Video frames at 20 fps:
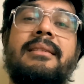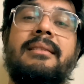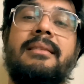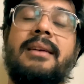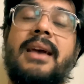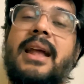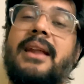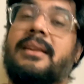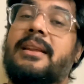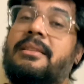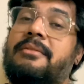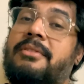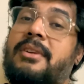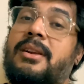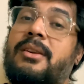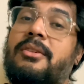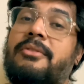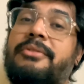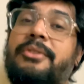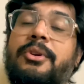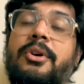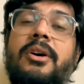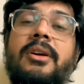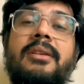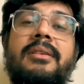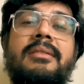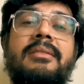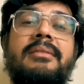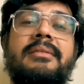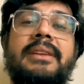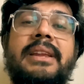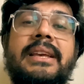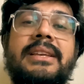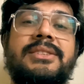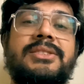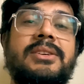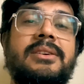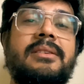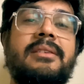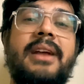and in front of your
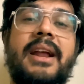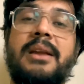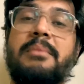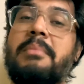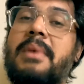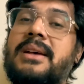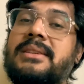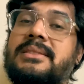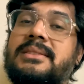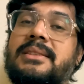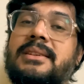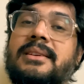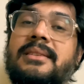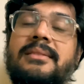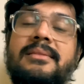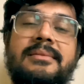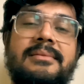teacher, headmaster.